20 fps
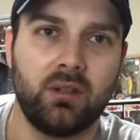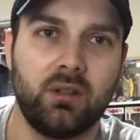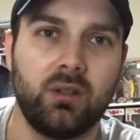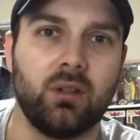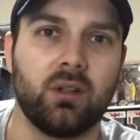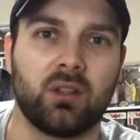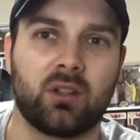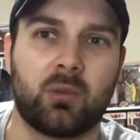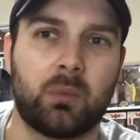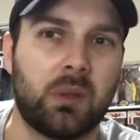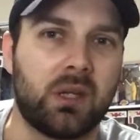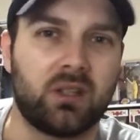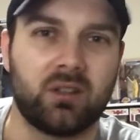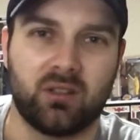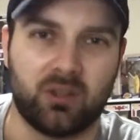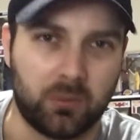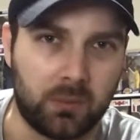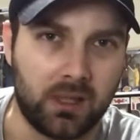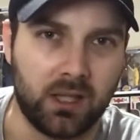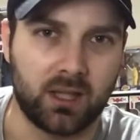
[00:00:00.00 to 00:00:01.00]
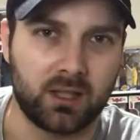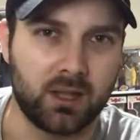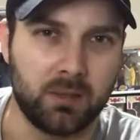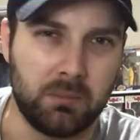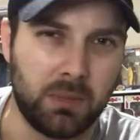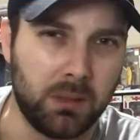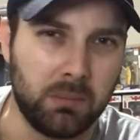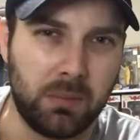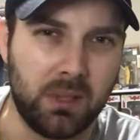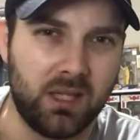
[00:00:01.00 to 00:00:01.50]
You'd expect it to be like the
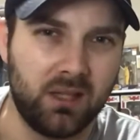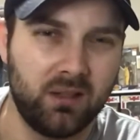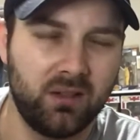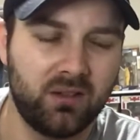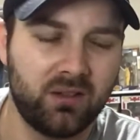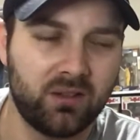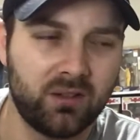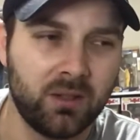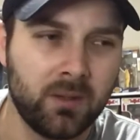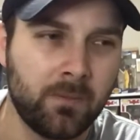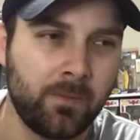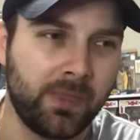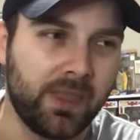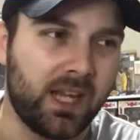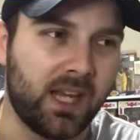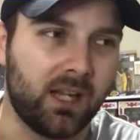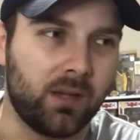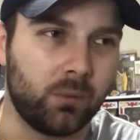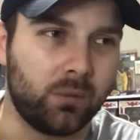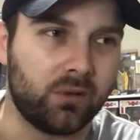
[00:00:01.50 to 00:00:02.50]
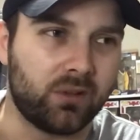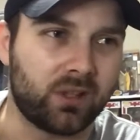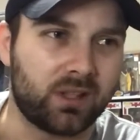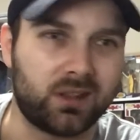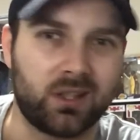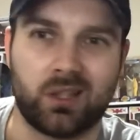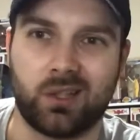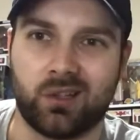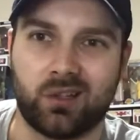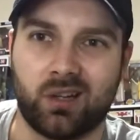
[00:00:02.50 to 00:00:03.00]
big beards, and it was like the
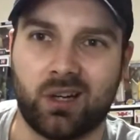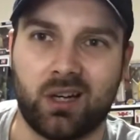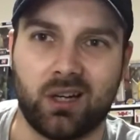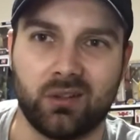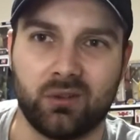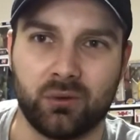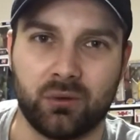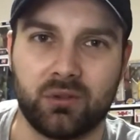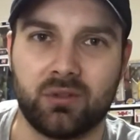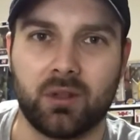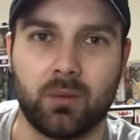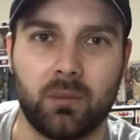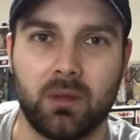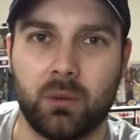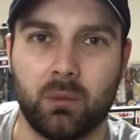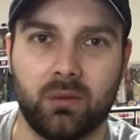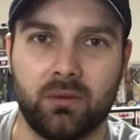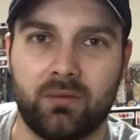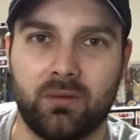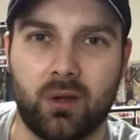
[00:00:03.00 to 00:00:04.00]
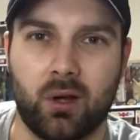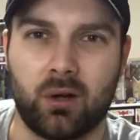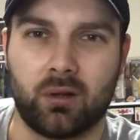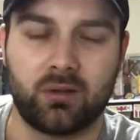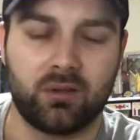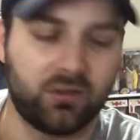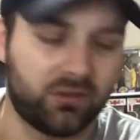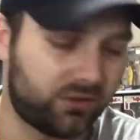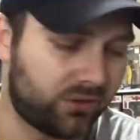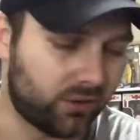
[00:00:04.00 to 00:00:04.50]
guitars or something were flocked.
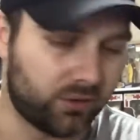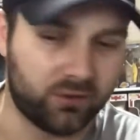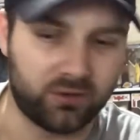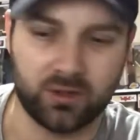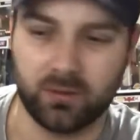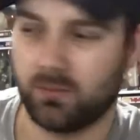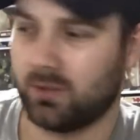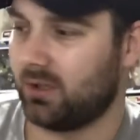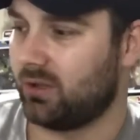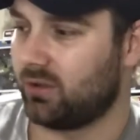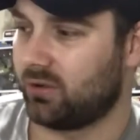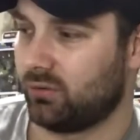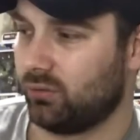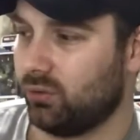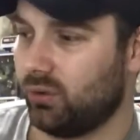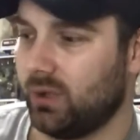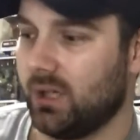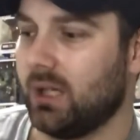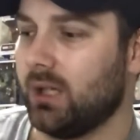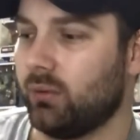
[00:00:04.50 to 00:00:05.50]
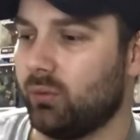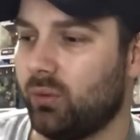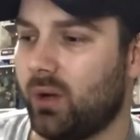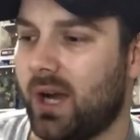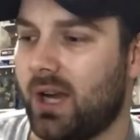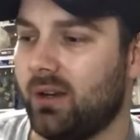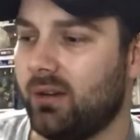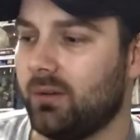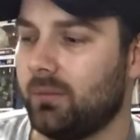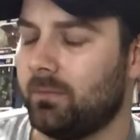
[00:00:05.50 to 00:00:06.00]
So something just really
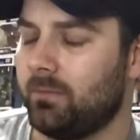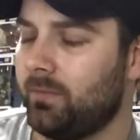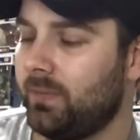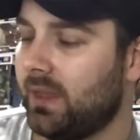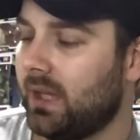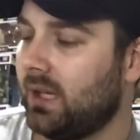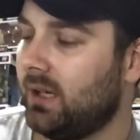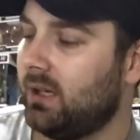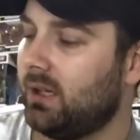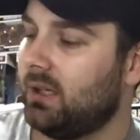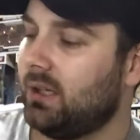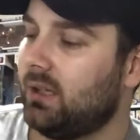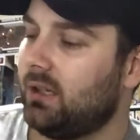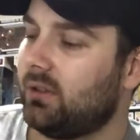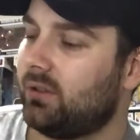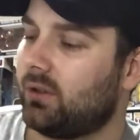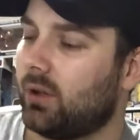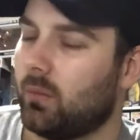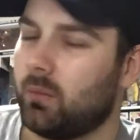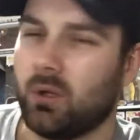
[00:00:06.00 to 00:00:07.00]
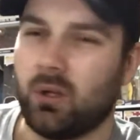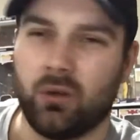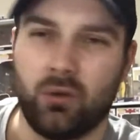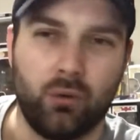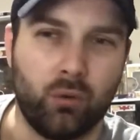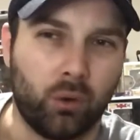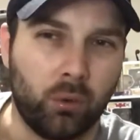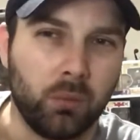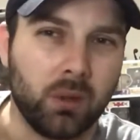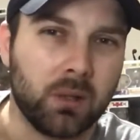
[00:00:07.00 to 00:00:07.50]
random. So I'm not
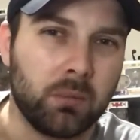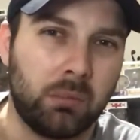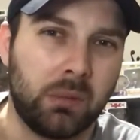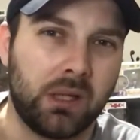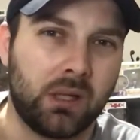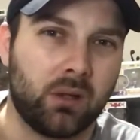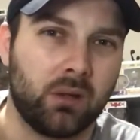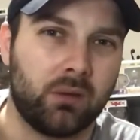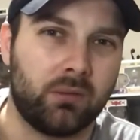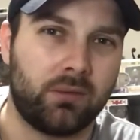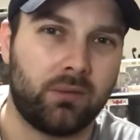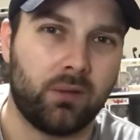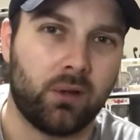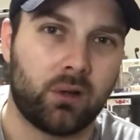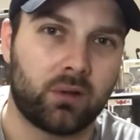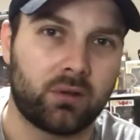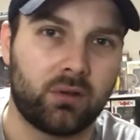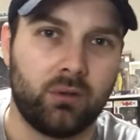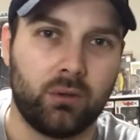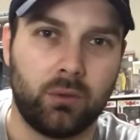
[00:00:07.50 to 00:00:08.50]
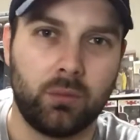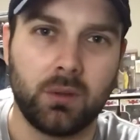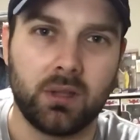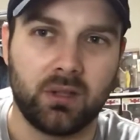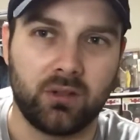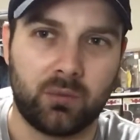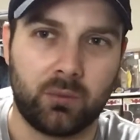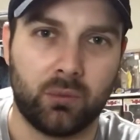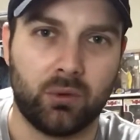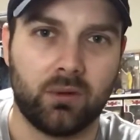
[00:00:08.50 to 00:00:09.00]
normally big on the Flocked. Normally
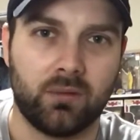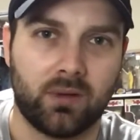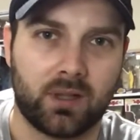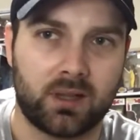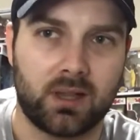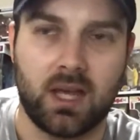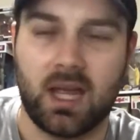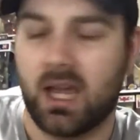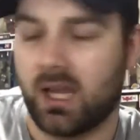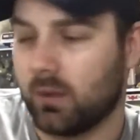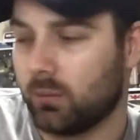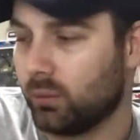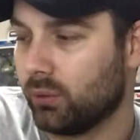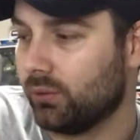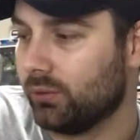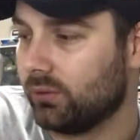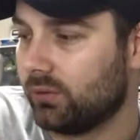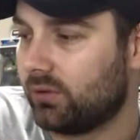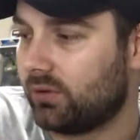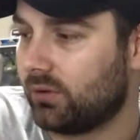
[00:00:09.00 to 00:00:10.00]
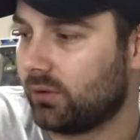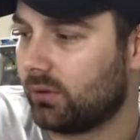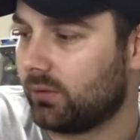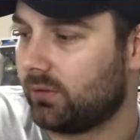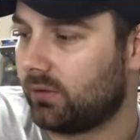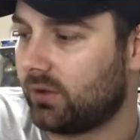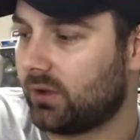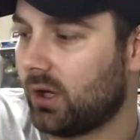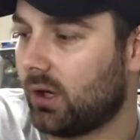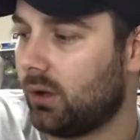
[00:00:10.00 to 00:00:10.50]
it's more of like the animal sort of
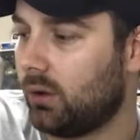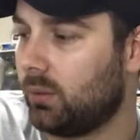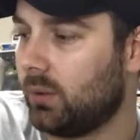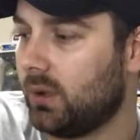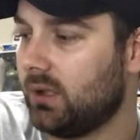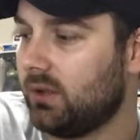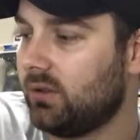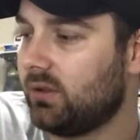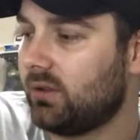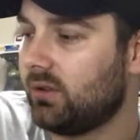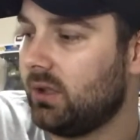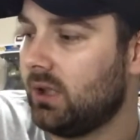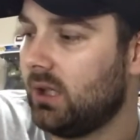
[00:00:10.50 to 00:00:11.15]
style ones.